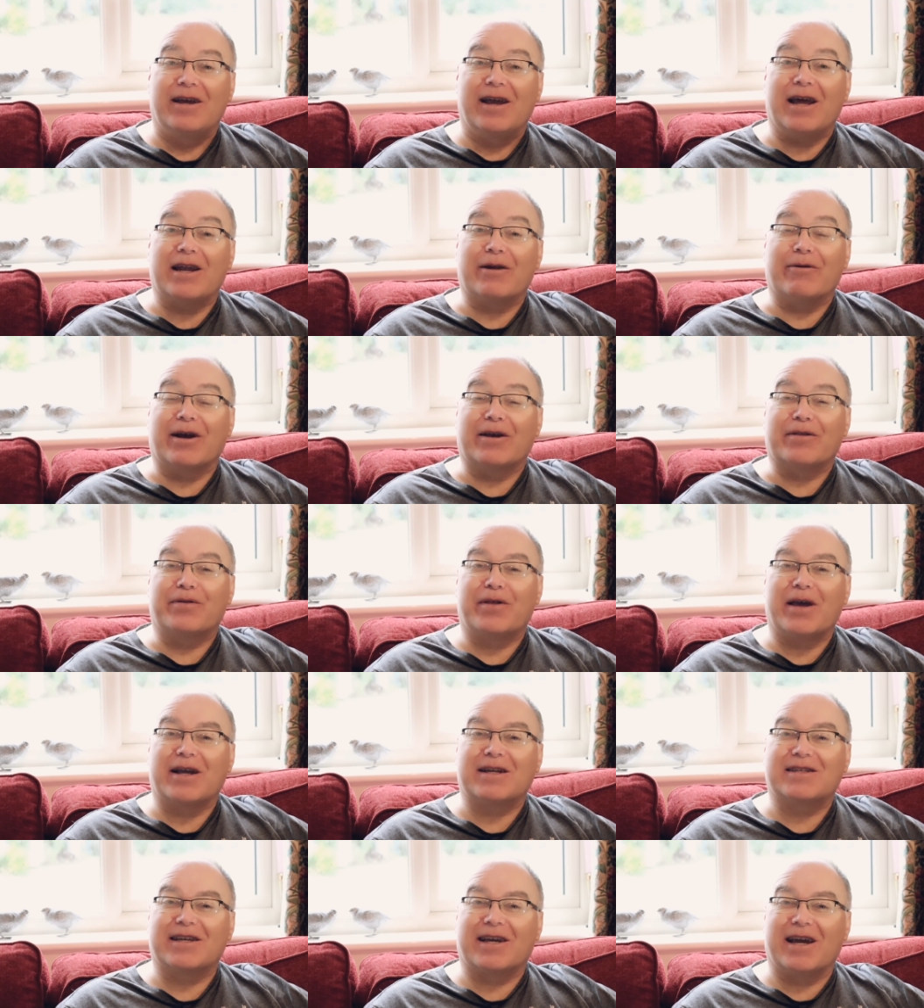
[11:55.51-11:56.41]
Anyway,
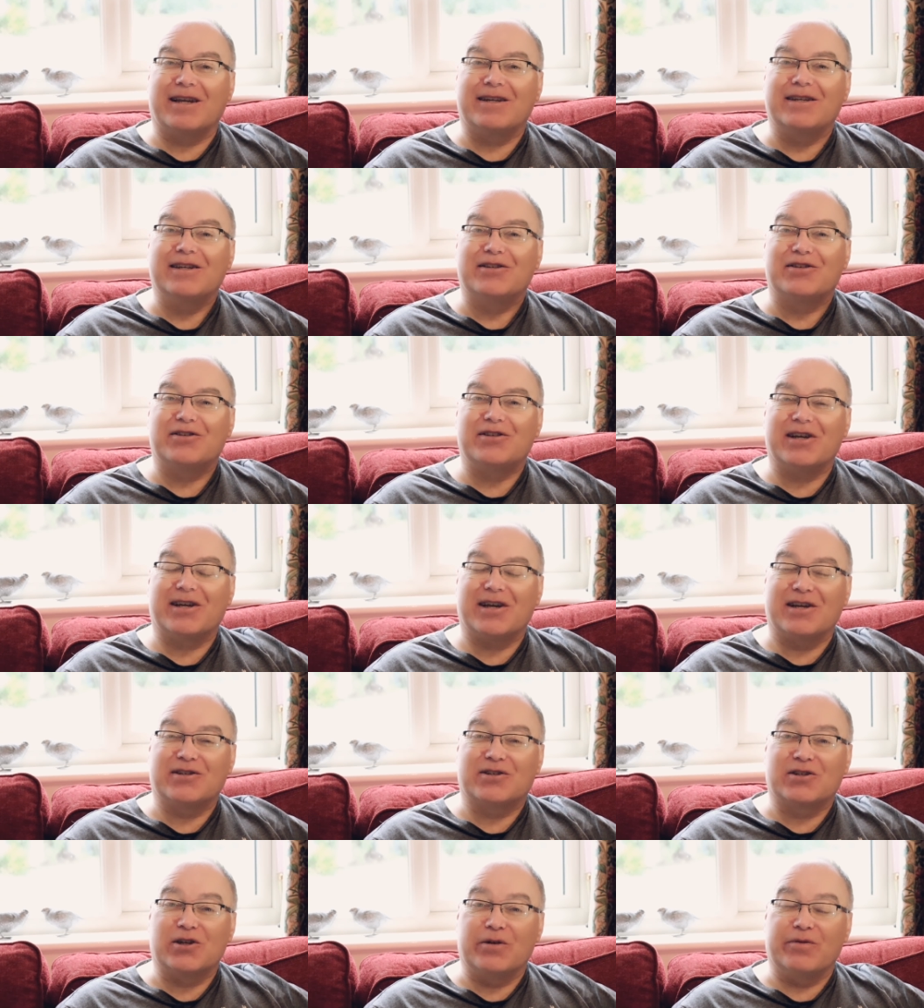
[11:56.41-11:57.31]
thanks again. See you
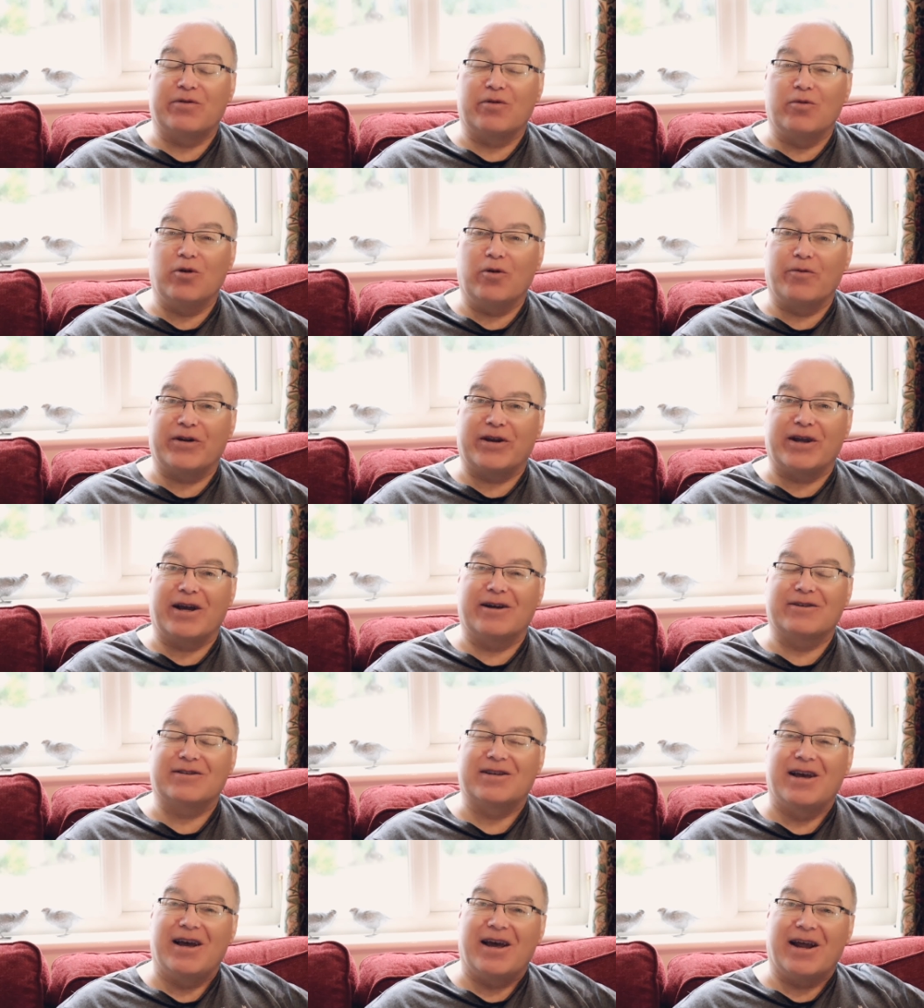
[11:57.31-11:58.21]
again soon for more
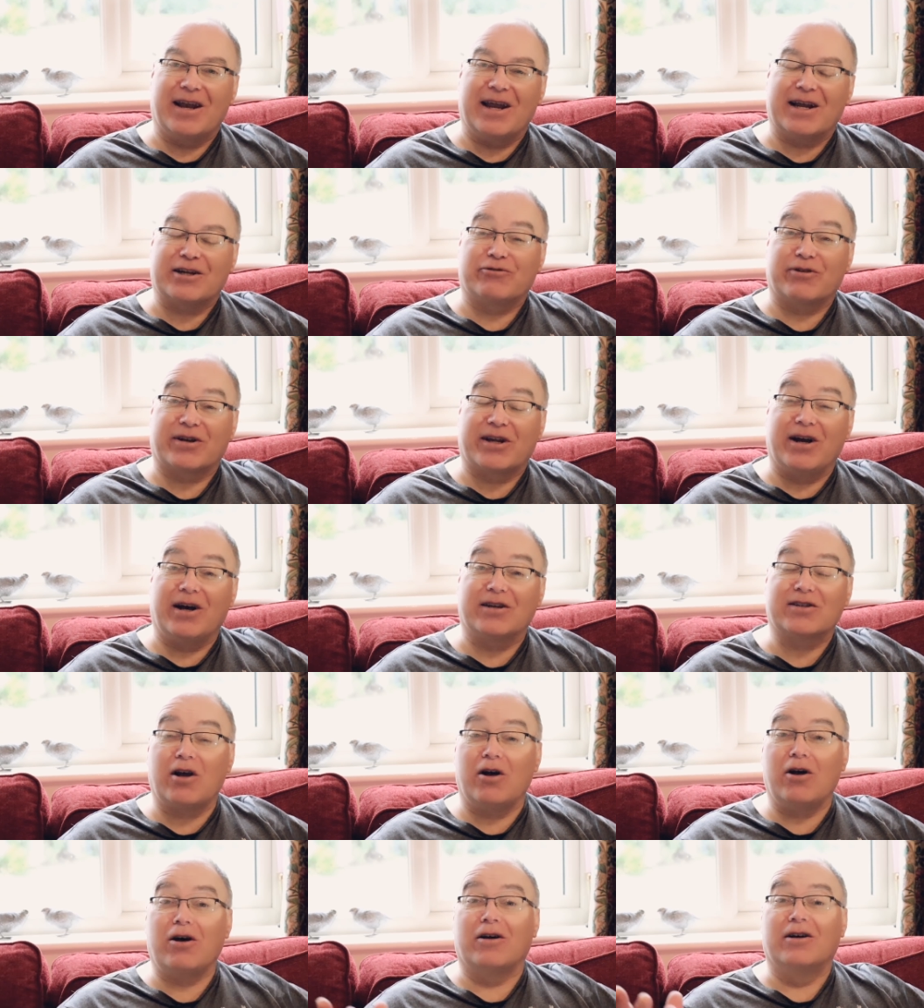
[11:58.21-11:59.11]
videos, electric
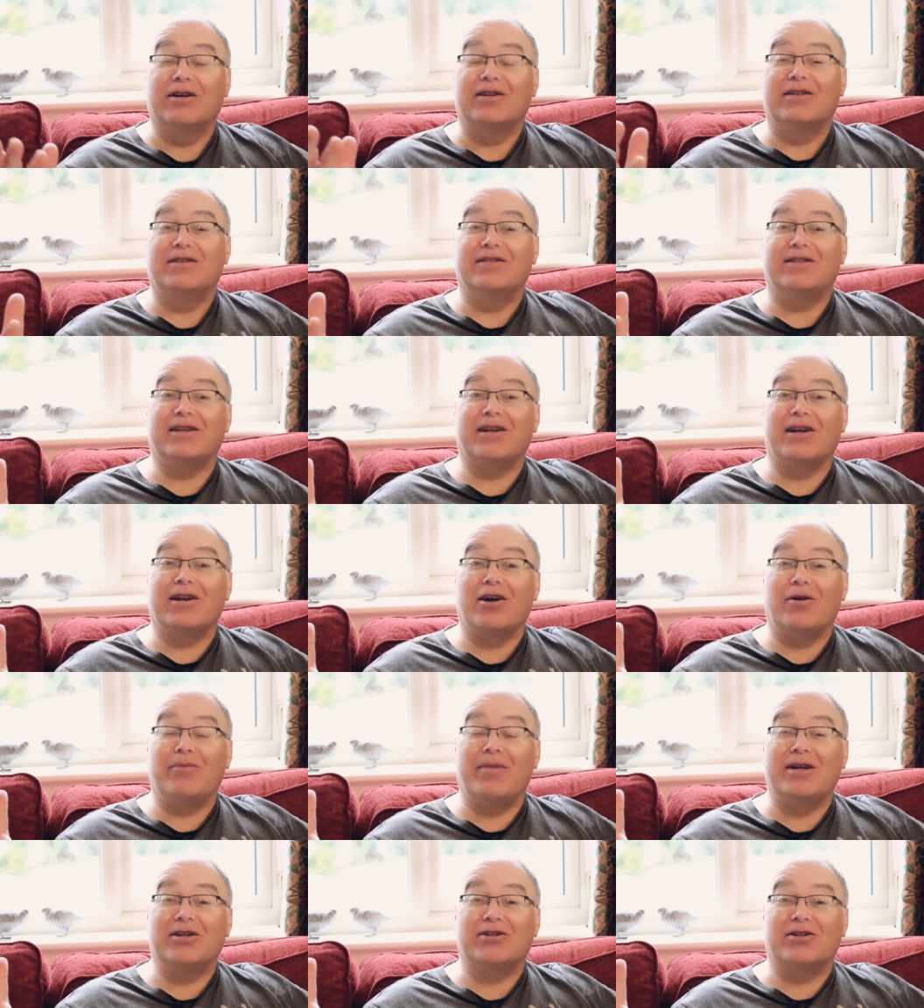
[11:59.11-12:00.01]
cars. Oh, did I
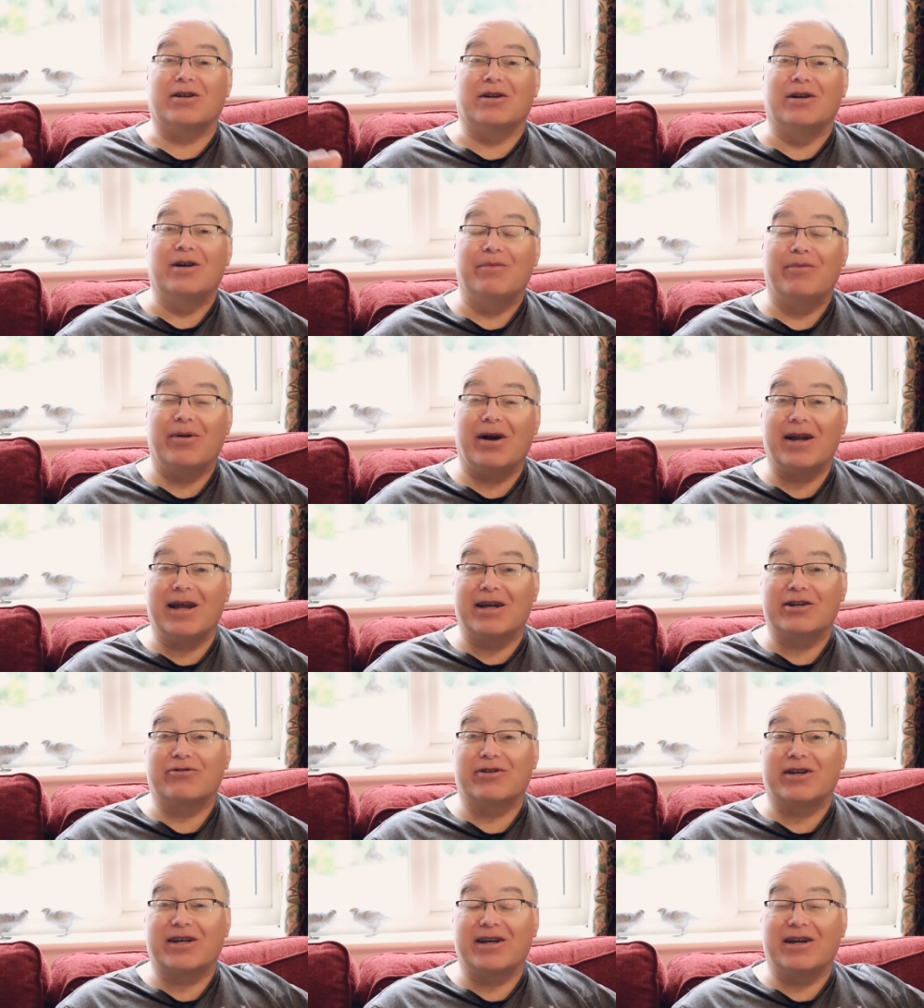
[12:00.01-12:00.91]
not mention my
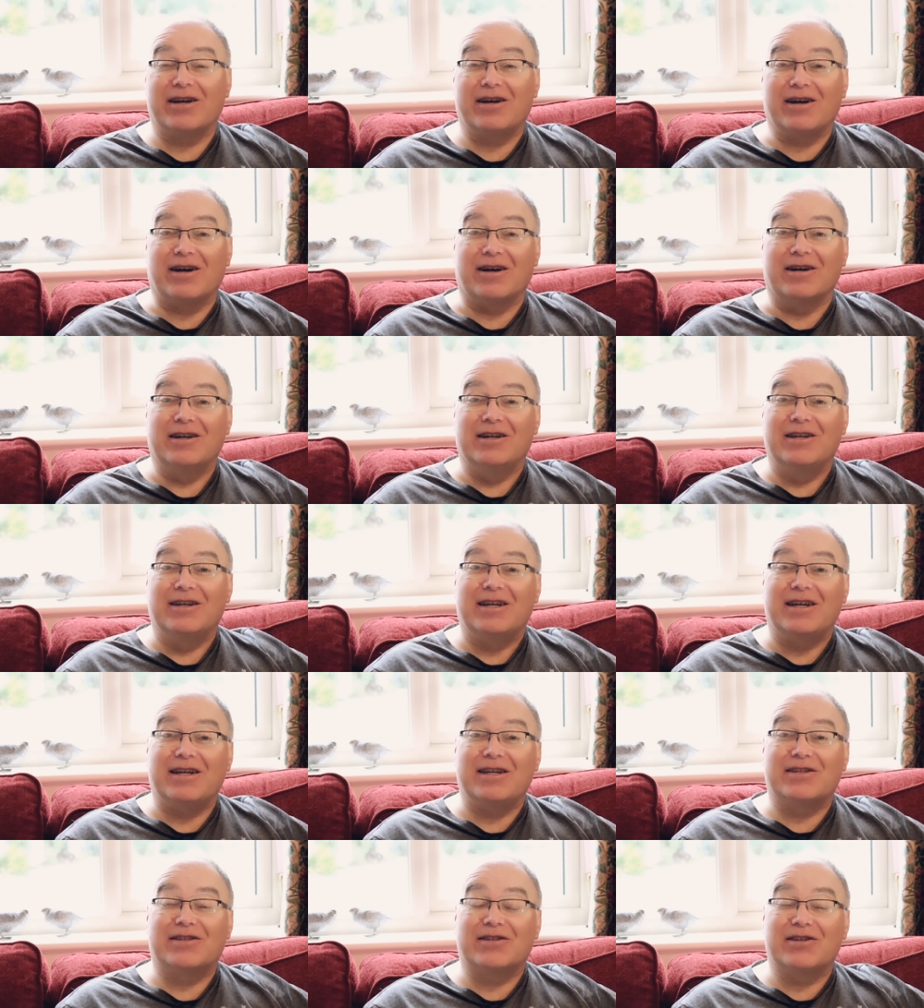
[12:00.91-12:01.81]
electric car?
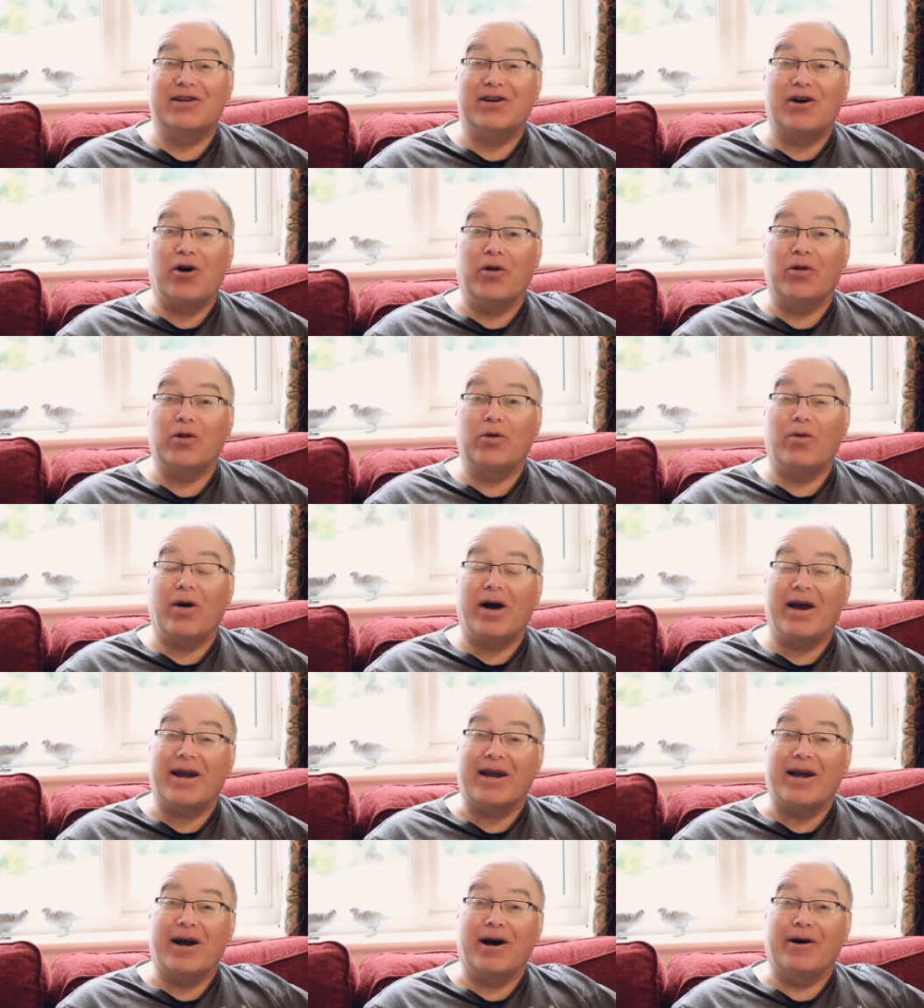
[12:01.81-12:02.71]
is uh, on the
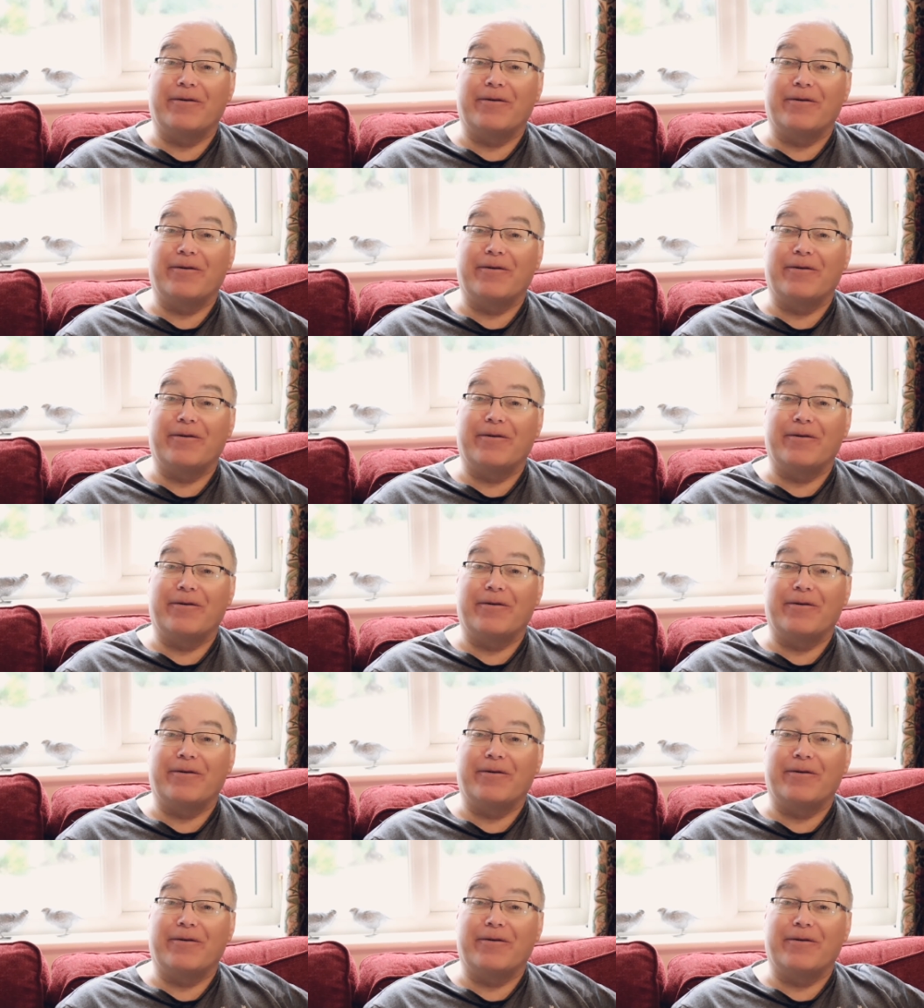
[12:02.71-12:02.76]
way.